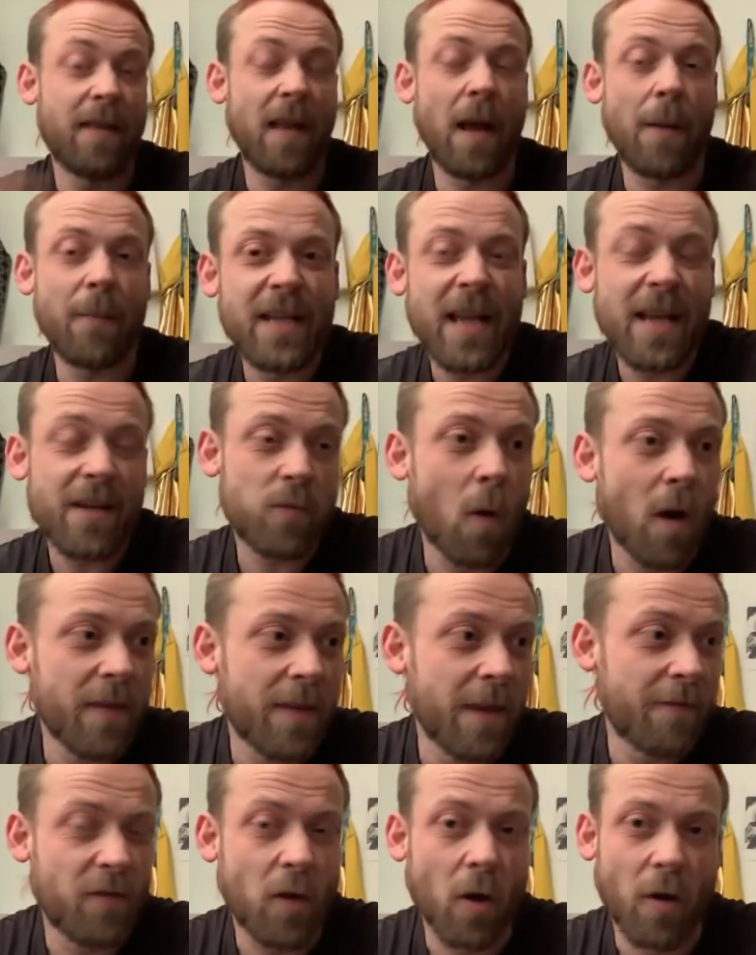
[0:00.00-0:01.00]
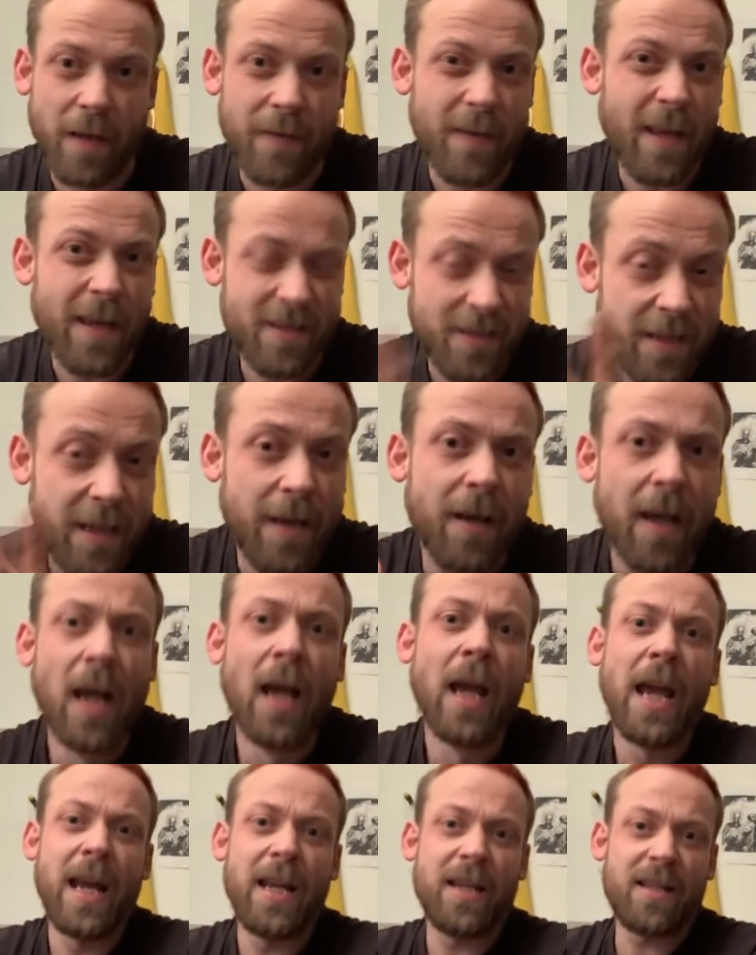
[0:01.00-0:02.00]
I mean, that's why they've got it. That's their,
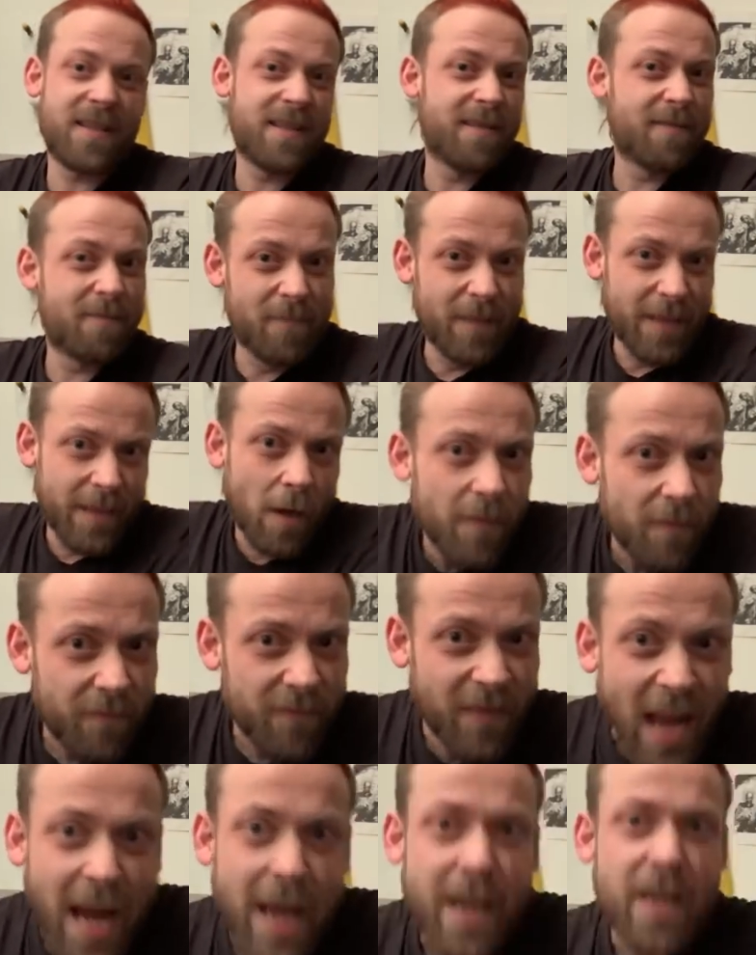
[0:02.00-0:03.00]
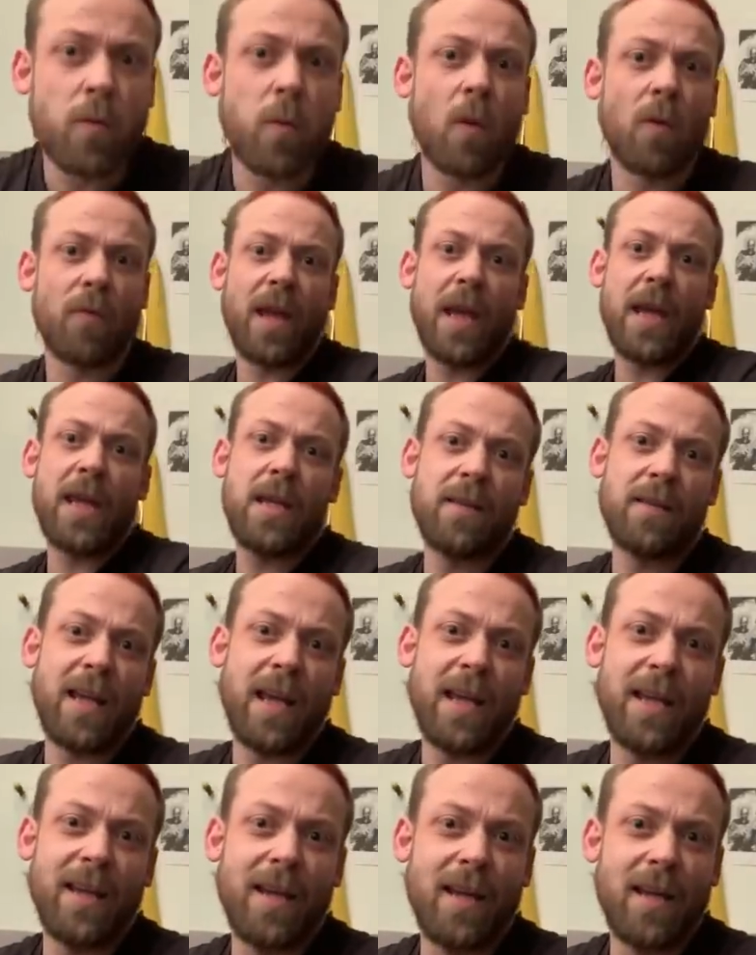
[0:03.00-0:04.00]
it's, you know, that is what they
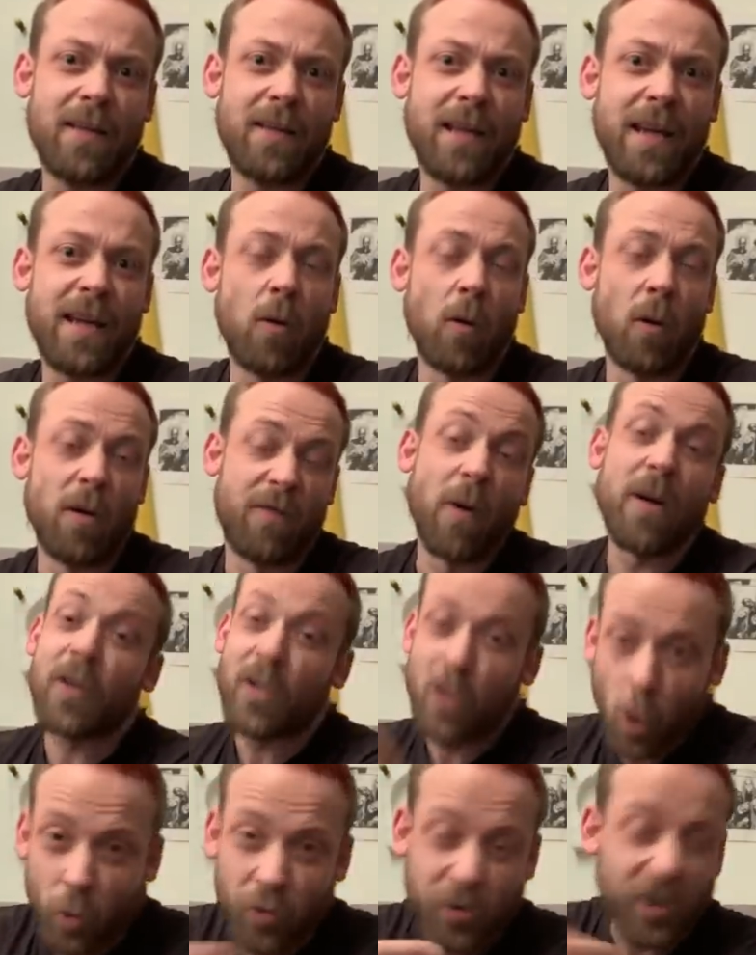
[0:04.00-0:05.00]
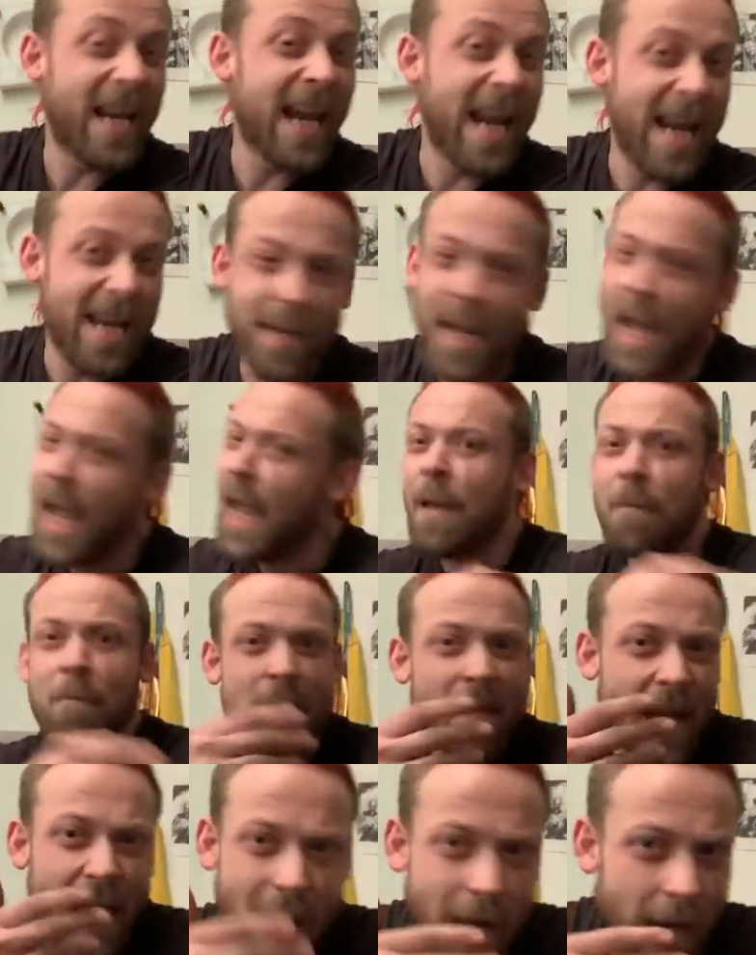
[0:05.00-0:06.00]
called it for. And of course, again,
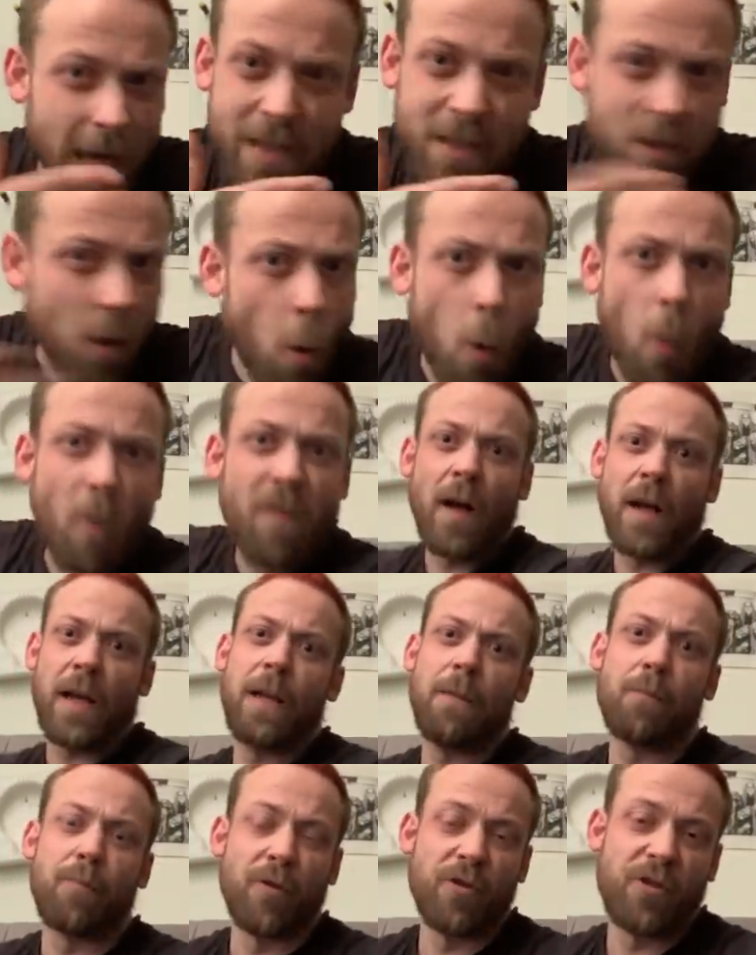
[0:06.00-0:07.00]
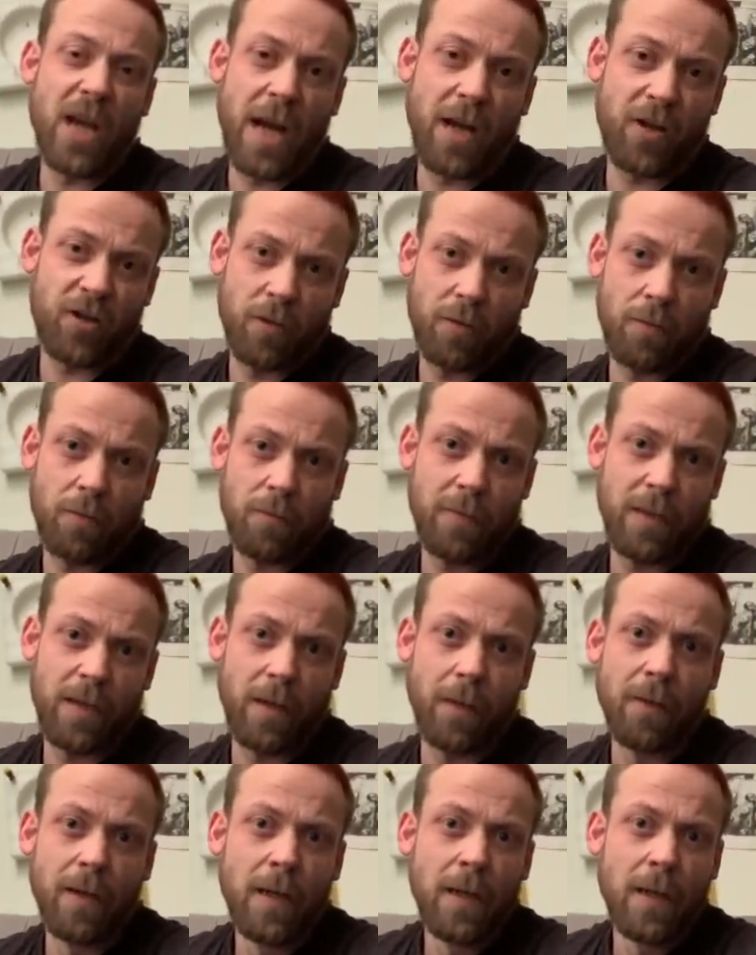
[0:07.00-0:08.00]
it's all fucking projection, you
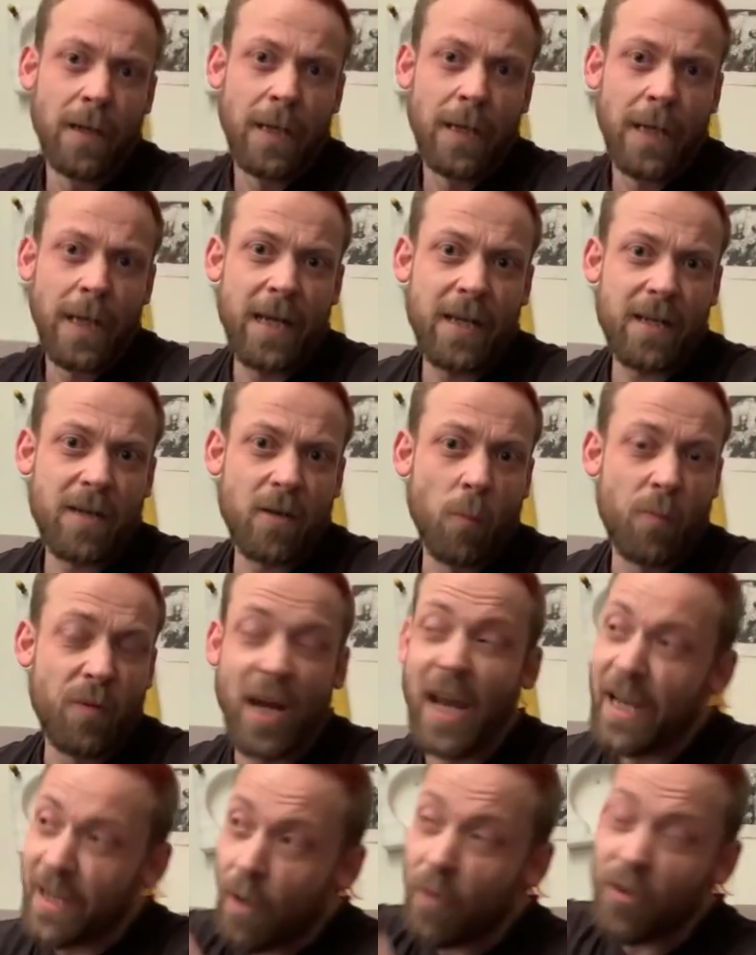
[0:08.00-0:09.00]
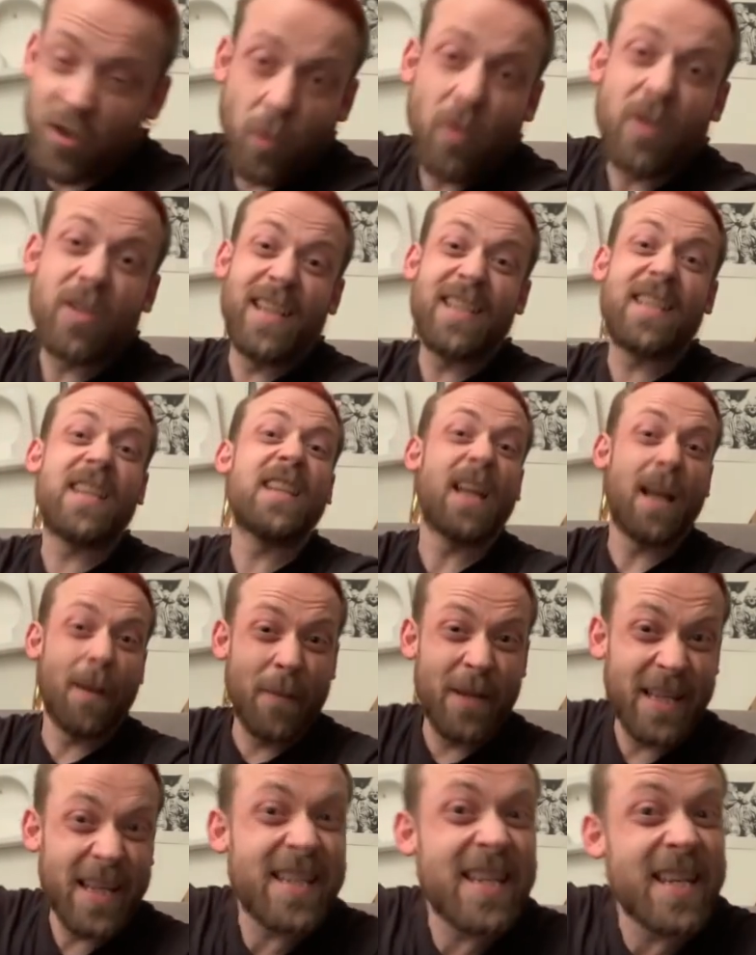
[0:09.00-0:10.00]
know. It's all, you know, this
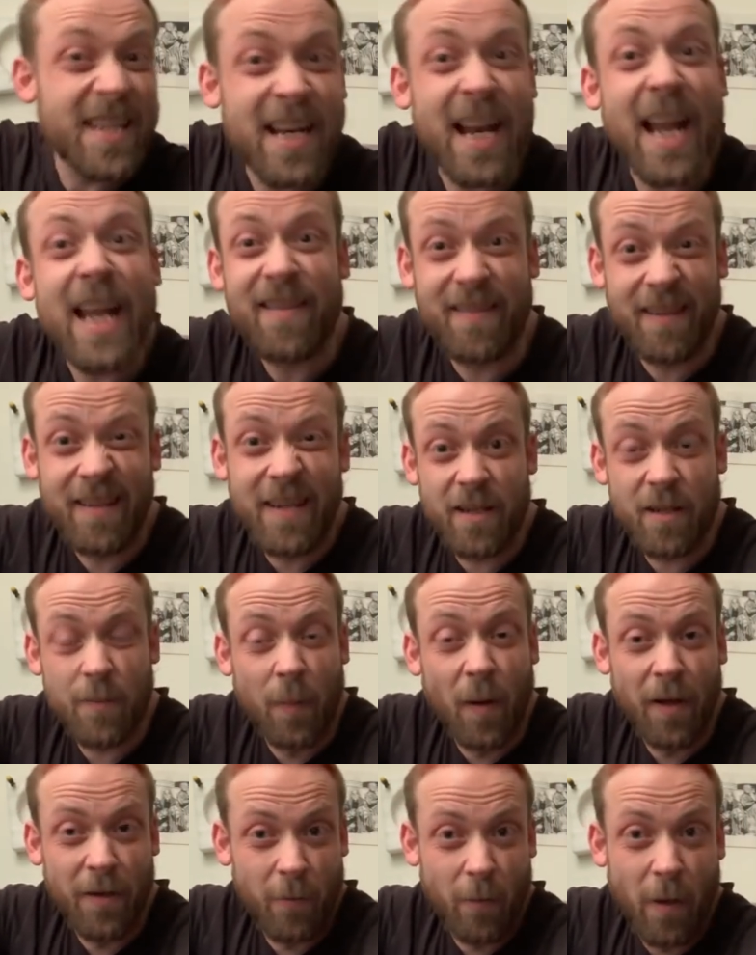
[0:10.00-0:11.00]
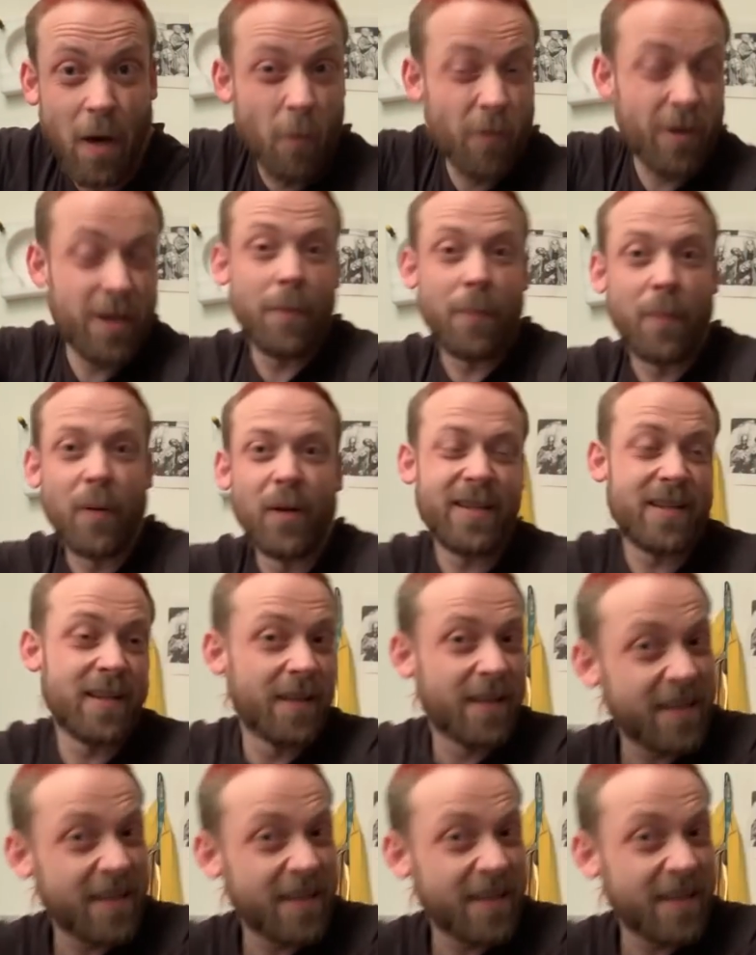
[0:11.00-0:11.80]
is an atheist, by the way. I want you to put this in.